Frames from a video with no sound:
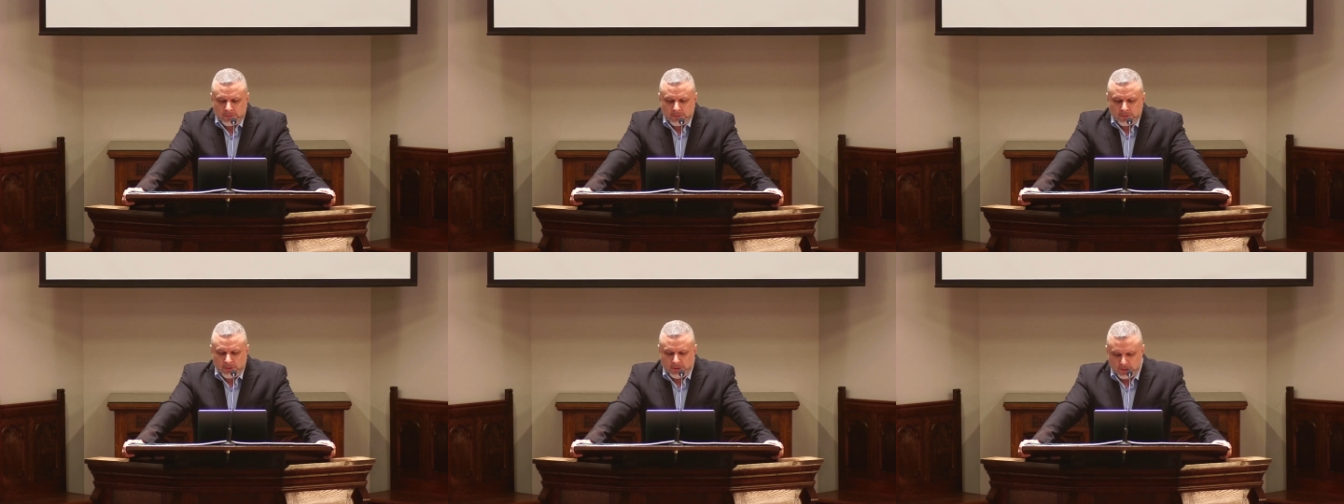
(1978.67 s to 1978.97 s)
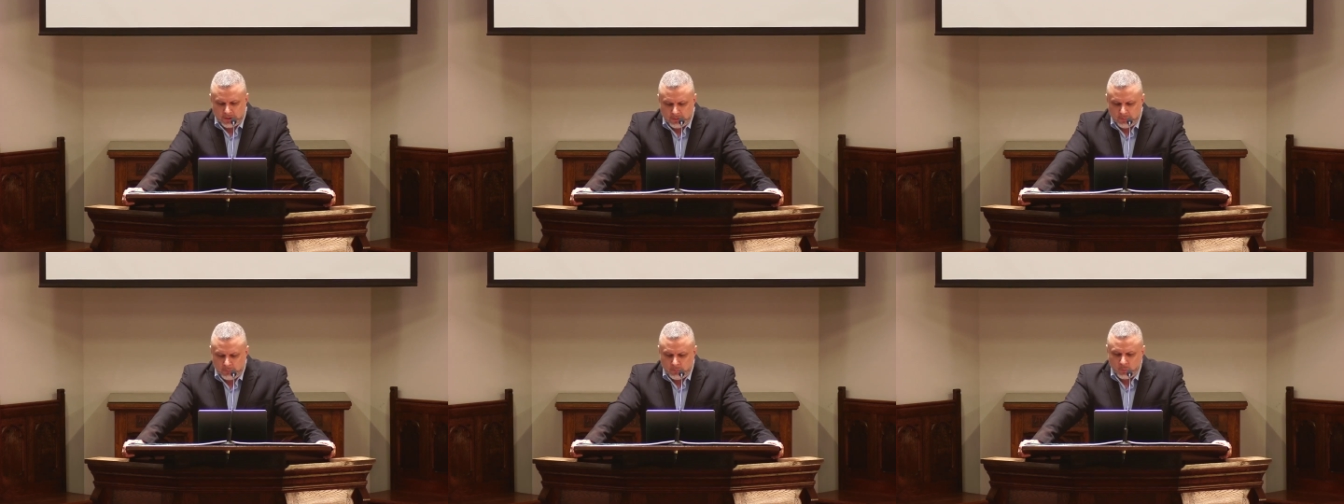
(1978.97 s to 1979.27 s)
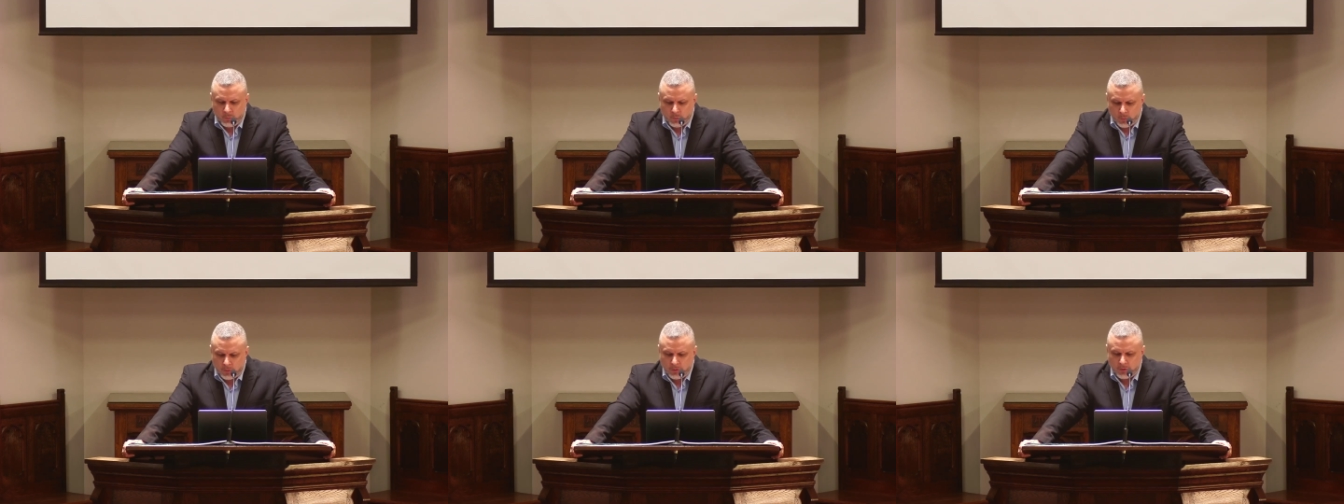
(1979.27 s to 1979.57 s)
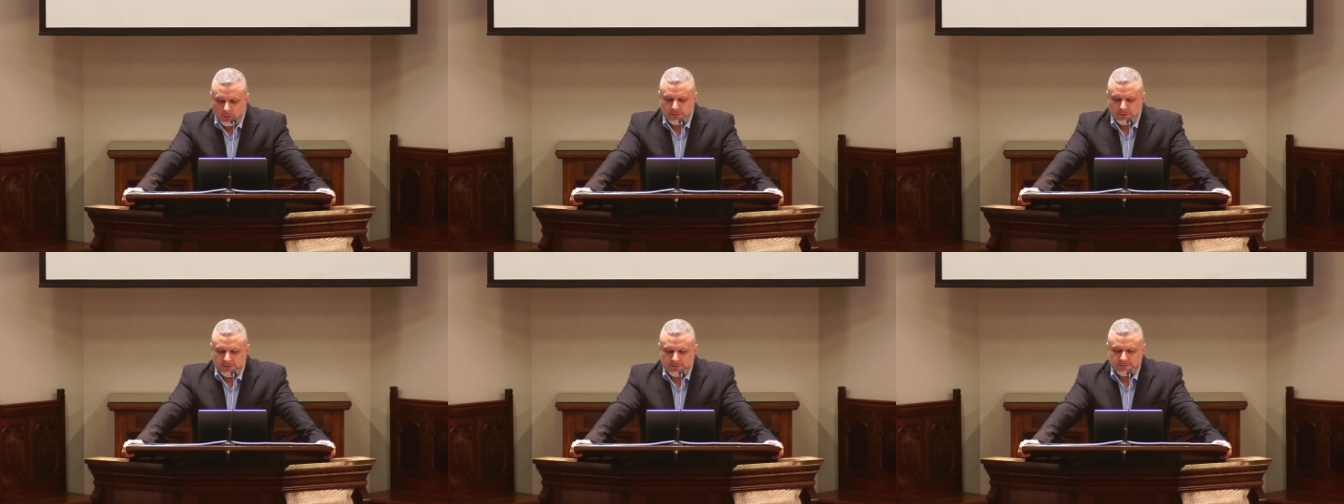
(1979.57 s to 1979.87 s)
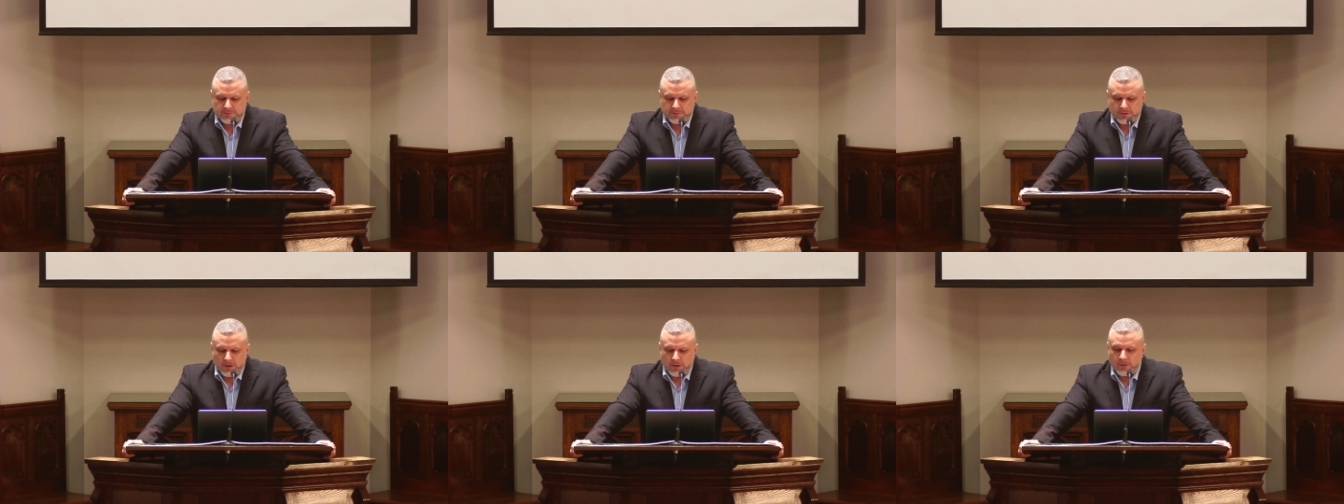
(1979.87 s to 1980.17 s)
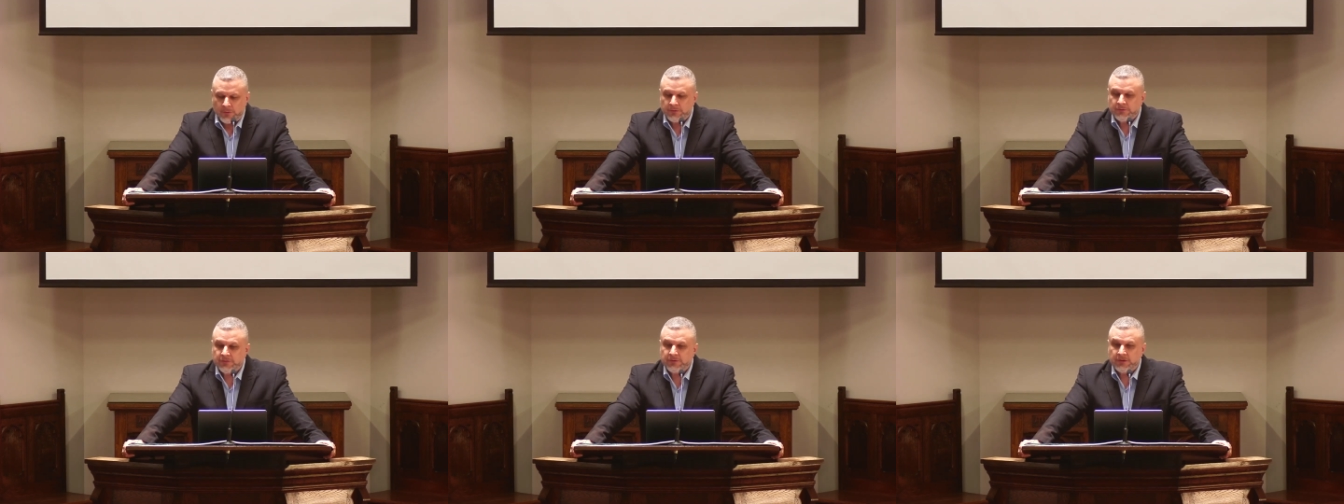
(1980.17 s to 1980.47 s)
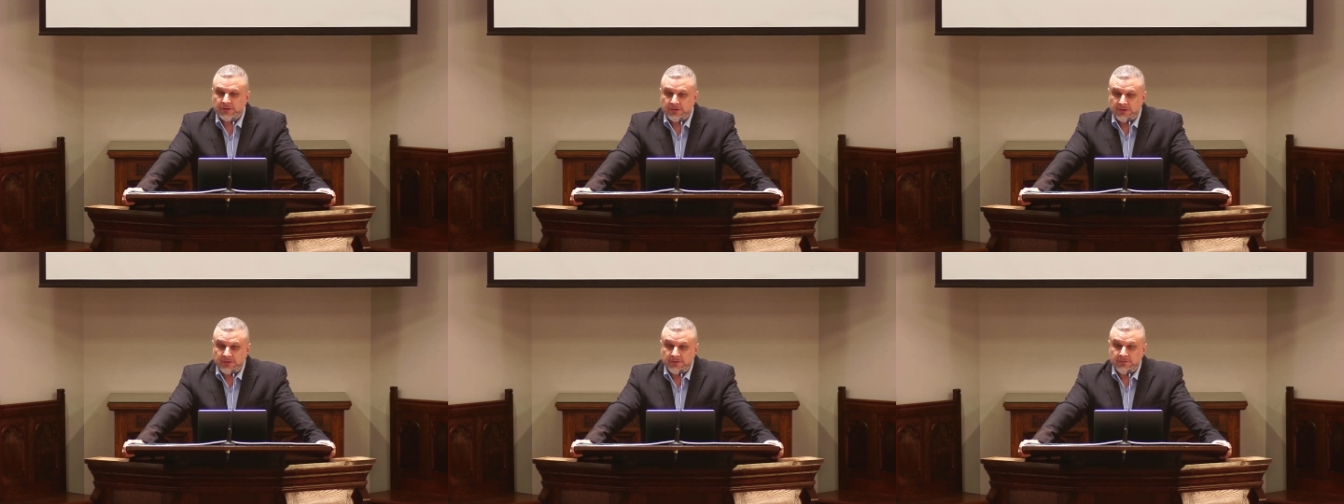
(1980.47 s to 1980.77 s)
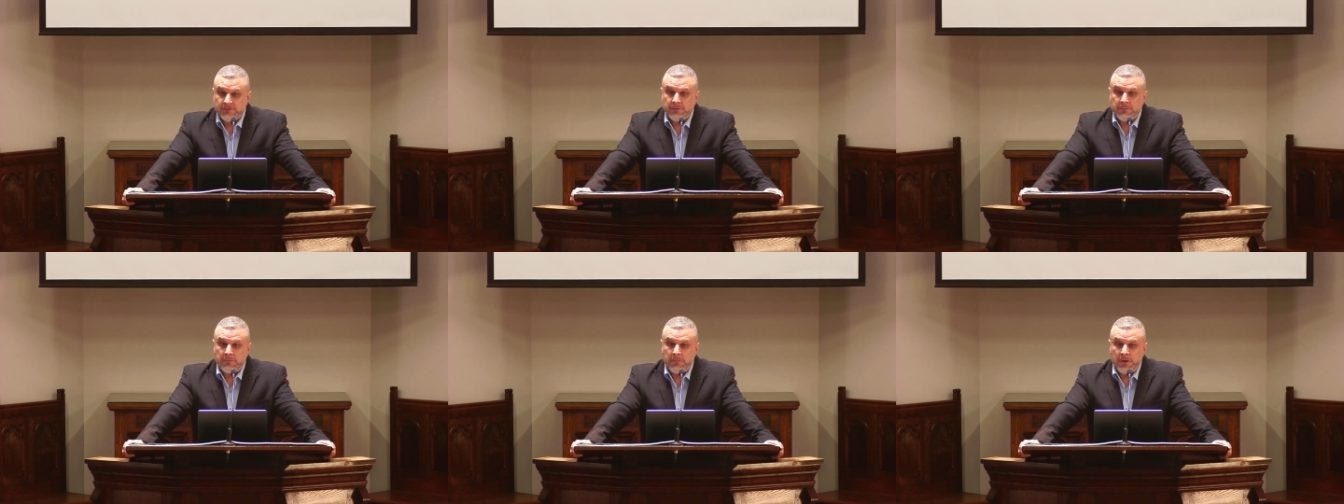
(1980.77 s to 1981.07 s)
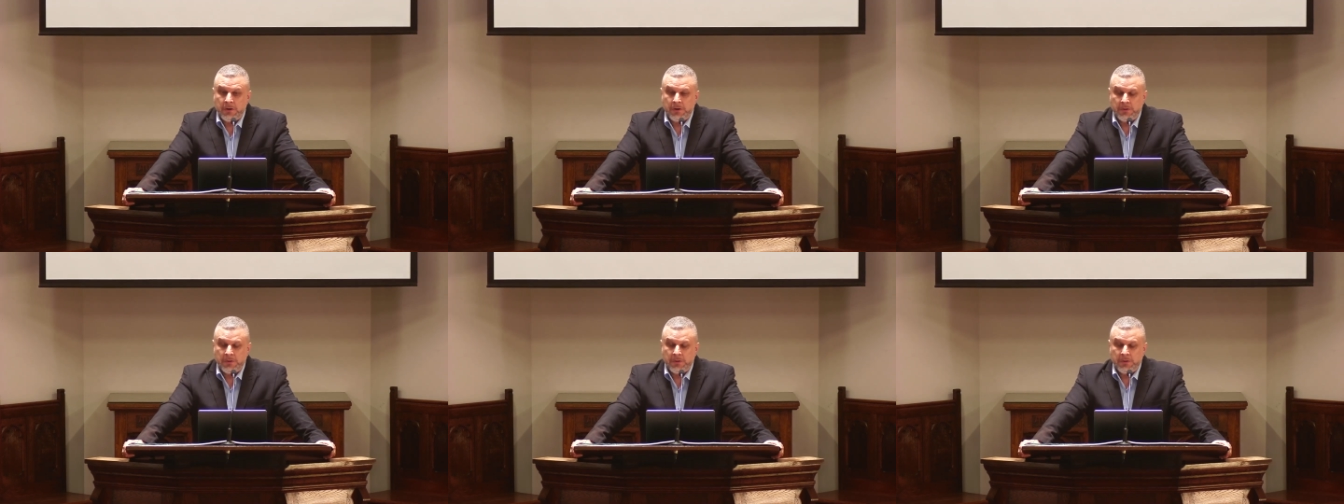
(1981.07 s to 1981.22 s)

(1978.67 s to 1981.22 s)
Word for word: a worldly sorrow is going to lead to